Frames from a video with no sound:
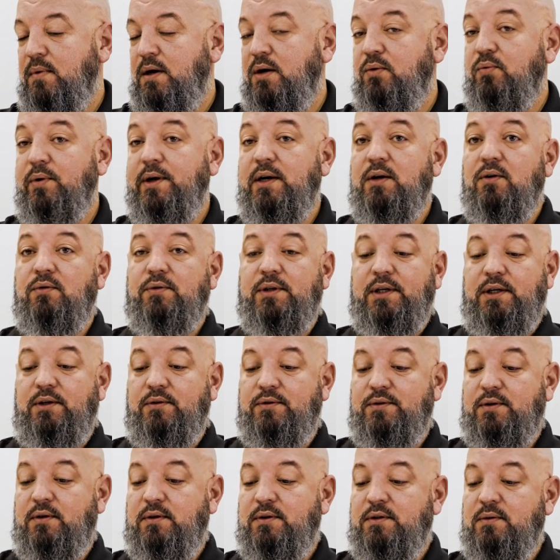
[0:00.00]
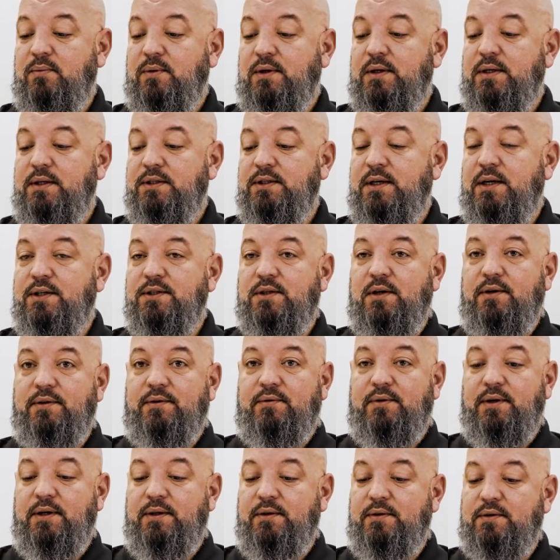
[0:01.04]
a read-only user. So we're gonna change all
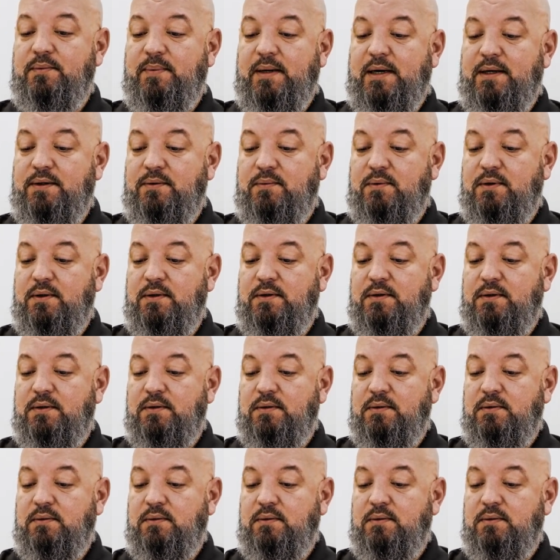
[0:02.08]
three of those passwords.